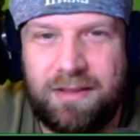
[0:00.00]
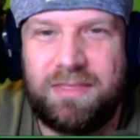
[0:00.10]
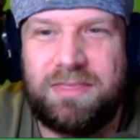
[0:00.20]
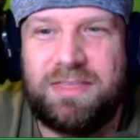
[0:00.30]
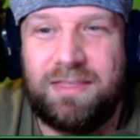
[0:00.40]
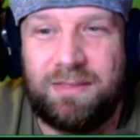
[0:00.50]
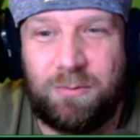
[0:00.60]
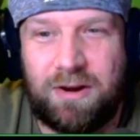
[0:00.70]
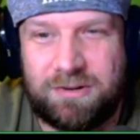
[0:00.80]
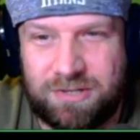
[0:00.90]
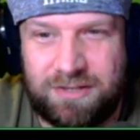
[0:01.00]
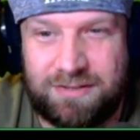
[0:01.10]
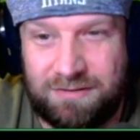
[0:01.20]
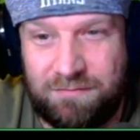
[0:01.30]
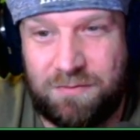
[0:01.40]
than the
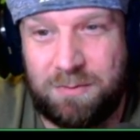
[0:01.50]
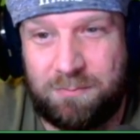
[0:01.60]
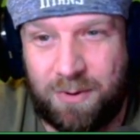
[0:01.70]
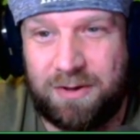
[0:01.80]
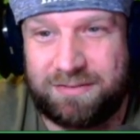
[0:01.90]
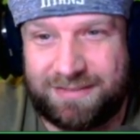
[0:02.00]
Washington football